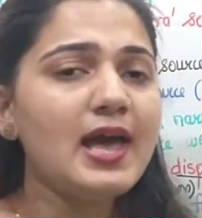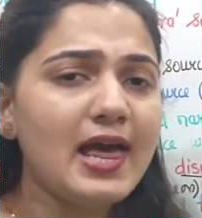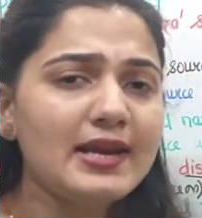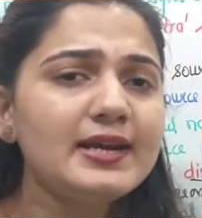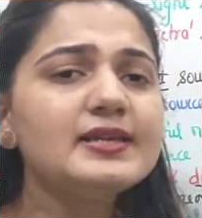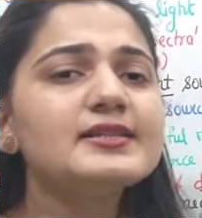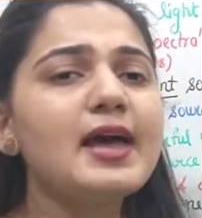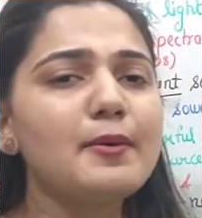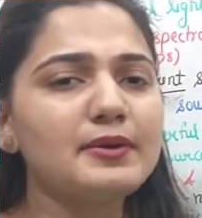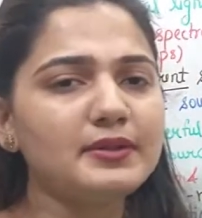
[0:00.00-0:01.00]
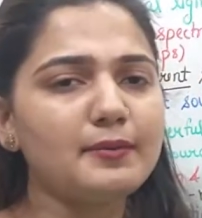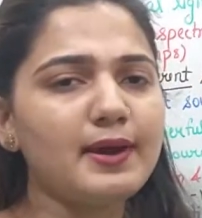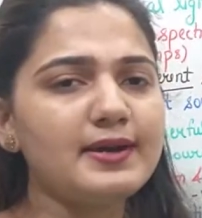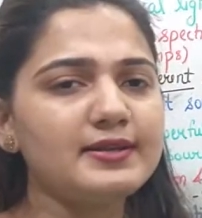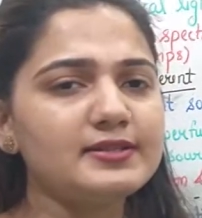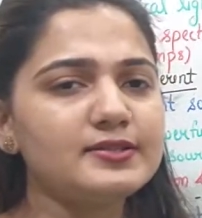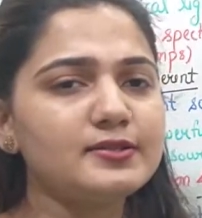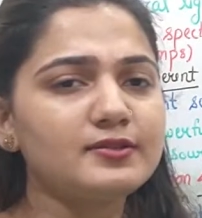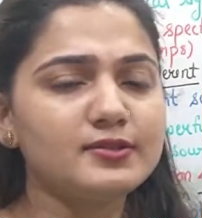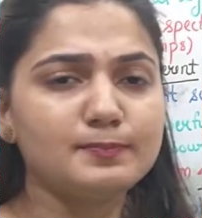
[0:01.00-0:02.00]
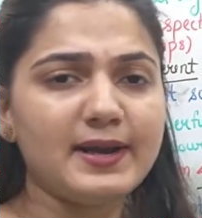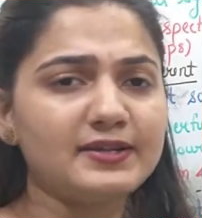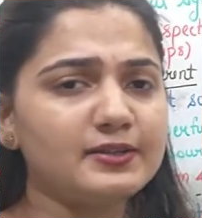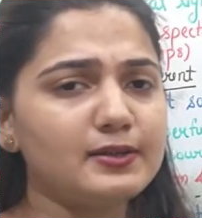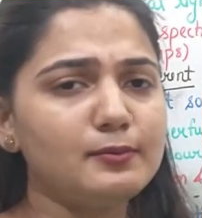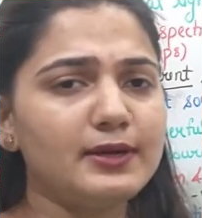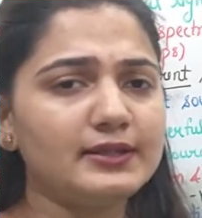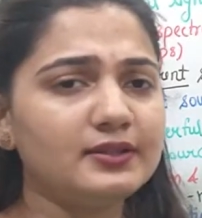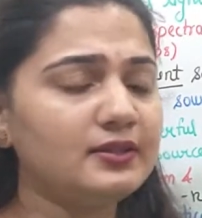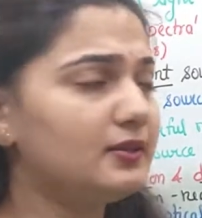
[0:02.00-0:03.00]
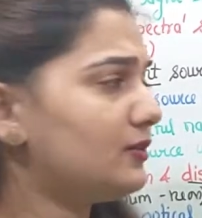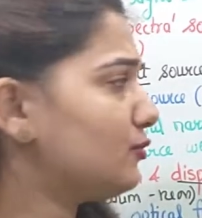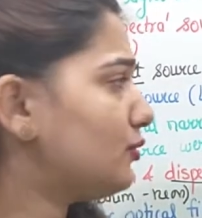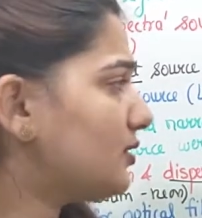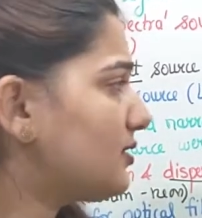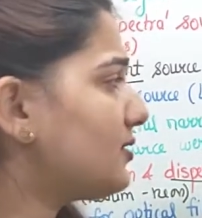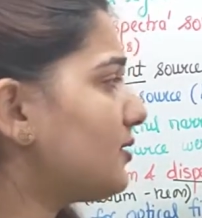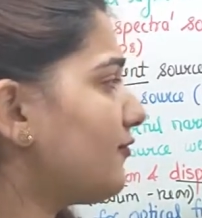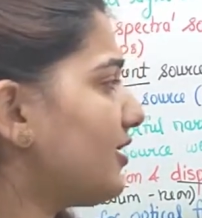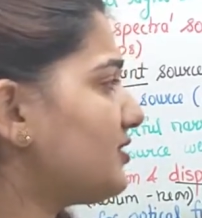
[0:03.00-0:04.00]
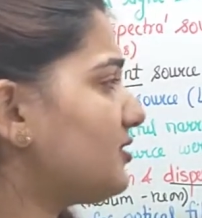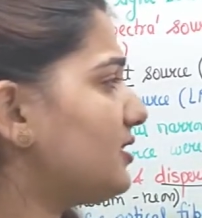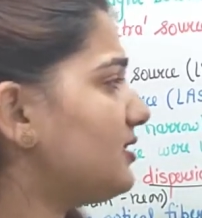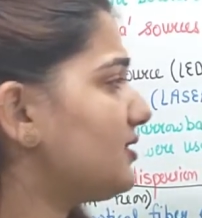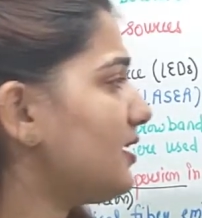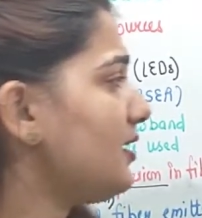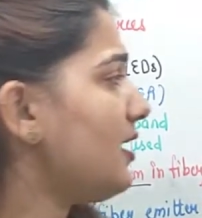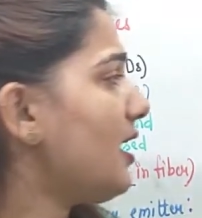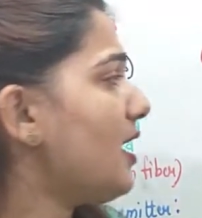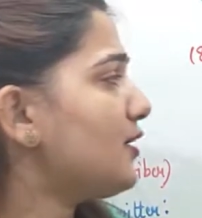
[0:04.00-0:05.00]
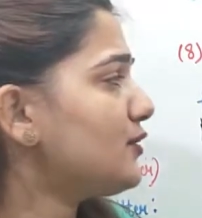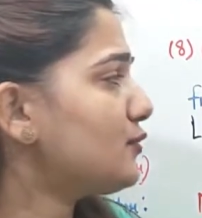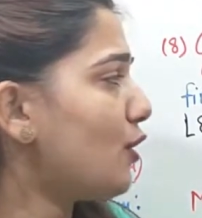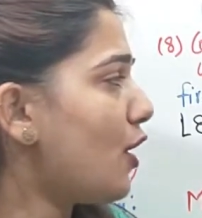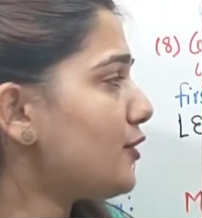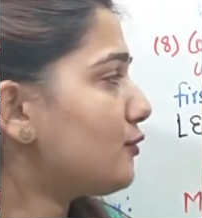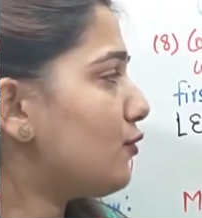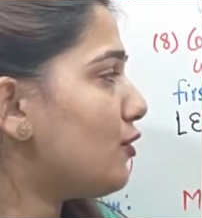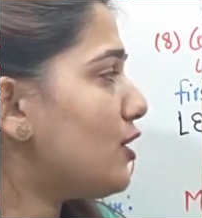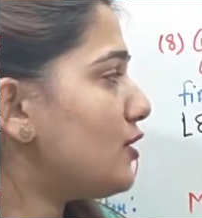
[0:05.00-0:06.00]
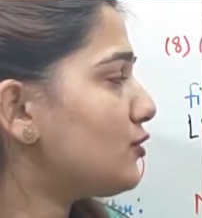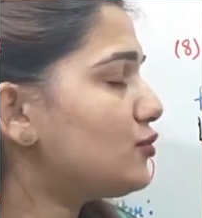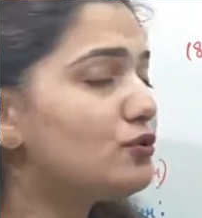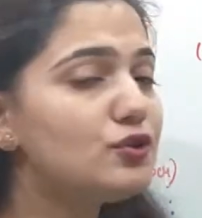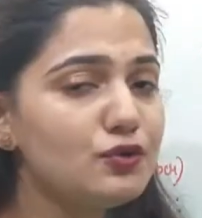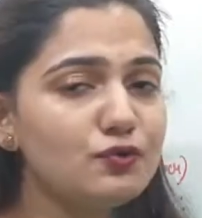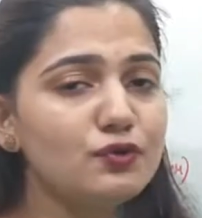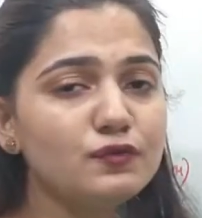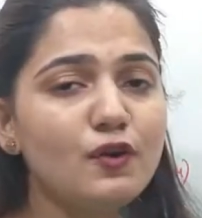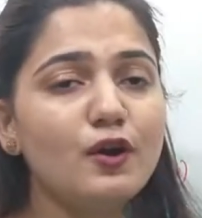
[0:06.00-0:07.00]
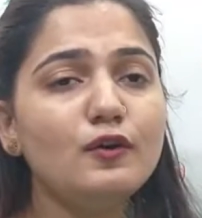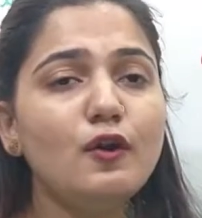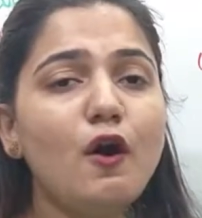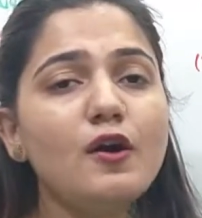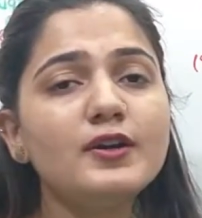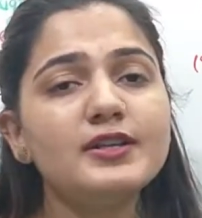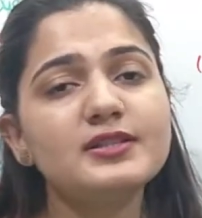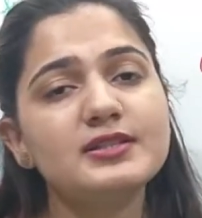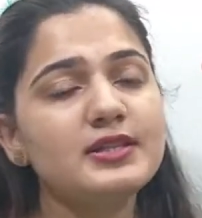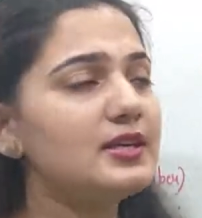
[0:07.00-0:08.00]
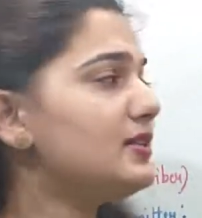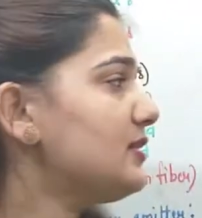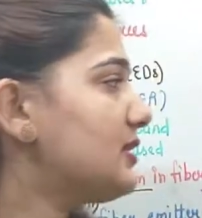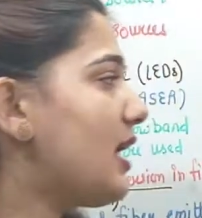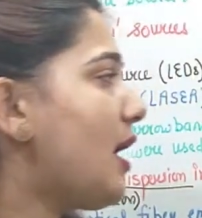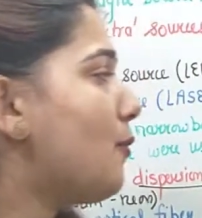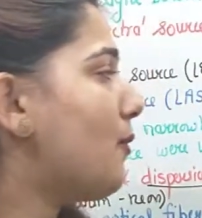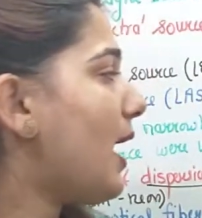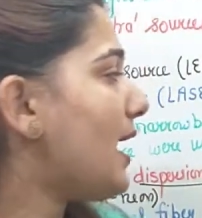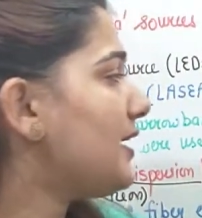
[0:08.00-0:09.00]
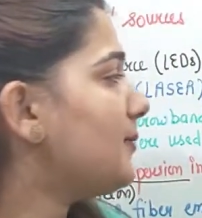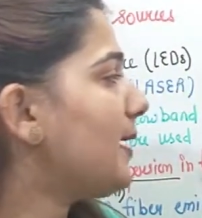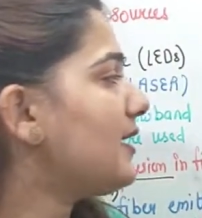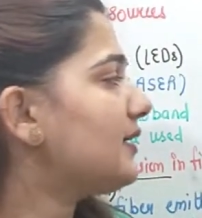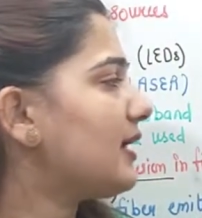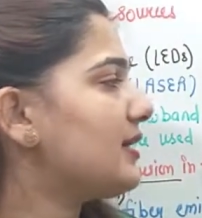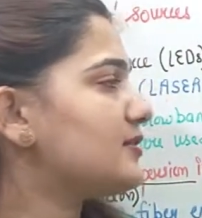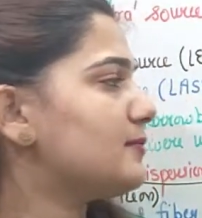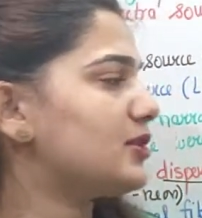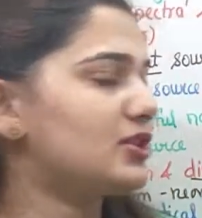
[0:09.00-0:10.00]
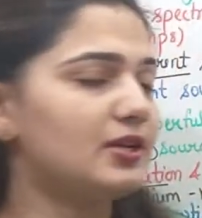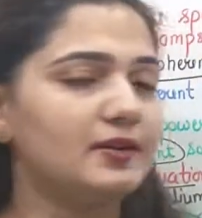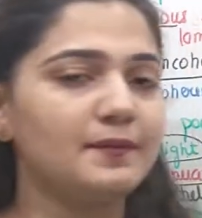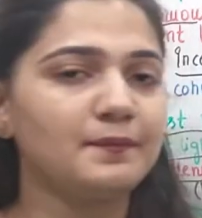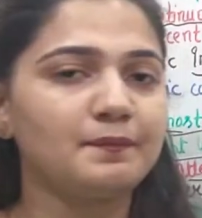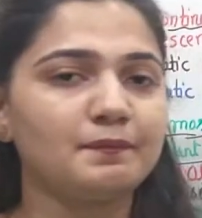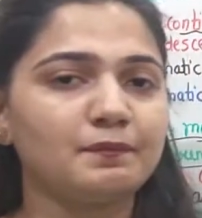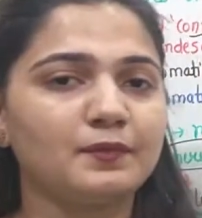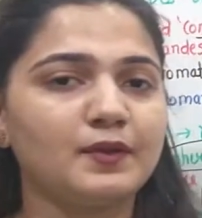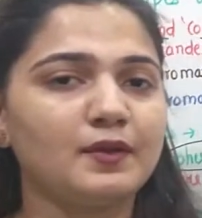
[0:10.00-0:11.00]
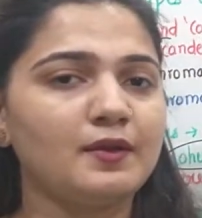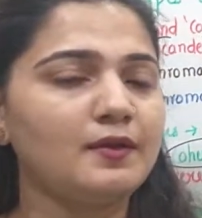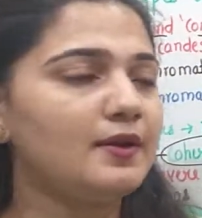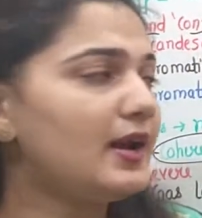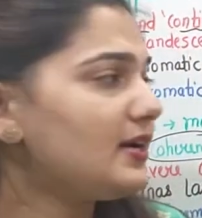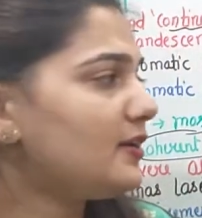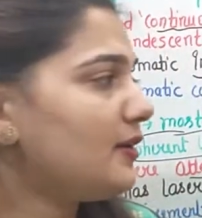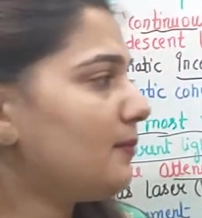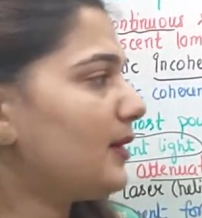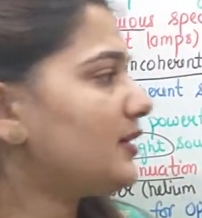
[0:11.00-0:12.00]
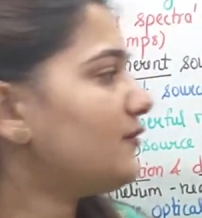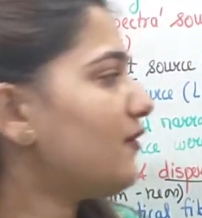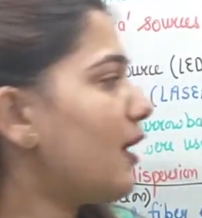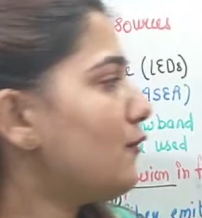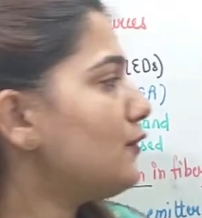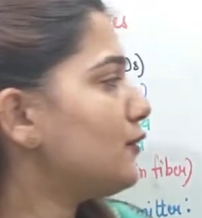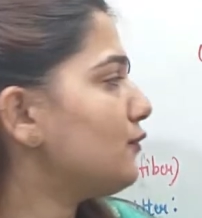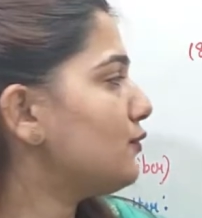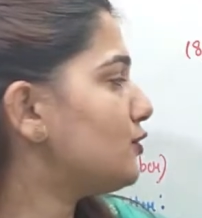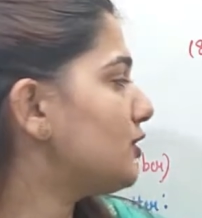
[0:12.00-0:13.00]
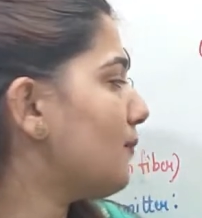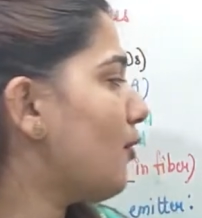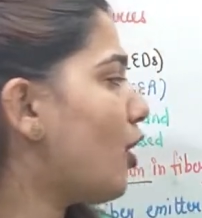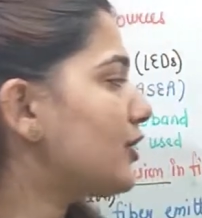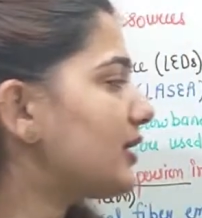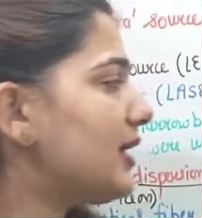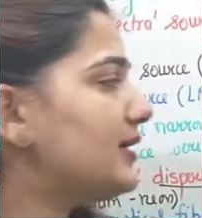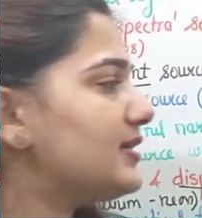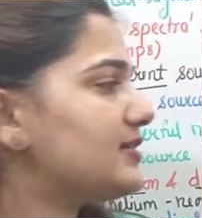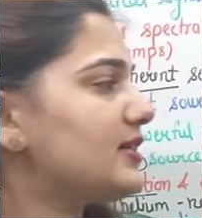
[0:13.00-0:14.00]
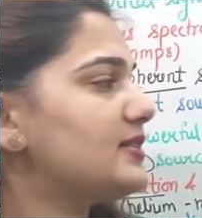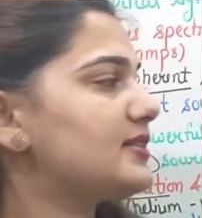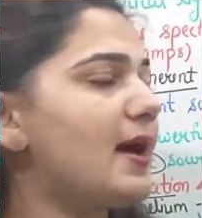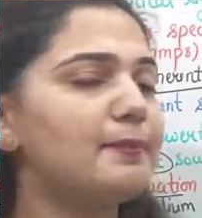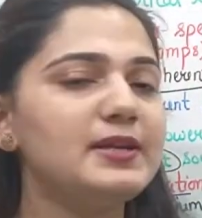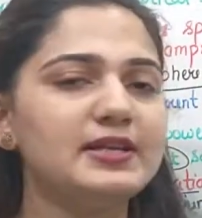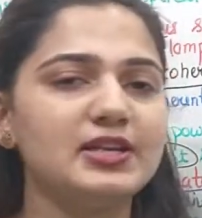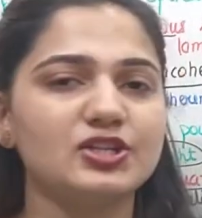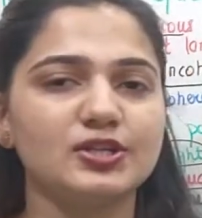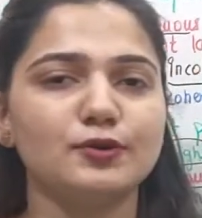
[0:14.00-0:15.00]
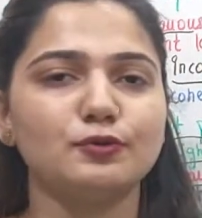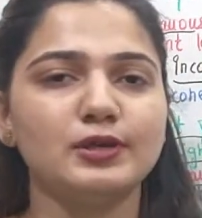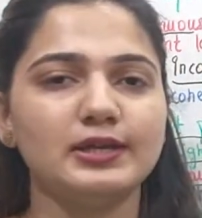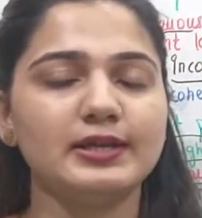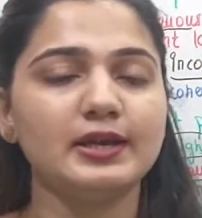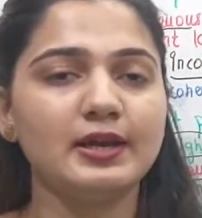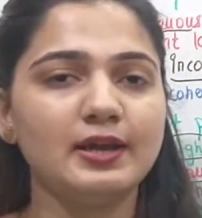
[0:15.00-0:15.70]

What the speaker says: LED is having the widest spectral width. So this is the first reason it is not going to use for long distance wideband transmission, right? But it found use in the moderate distance application only,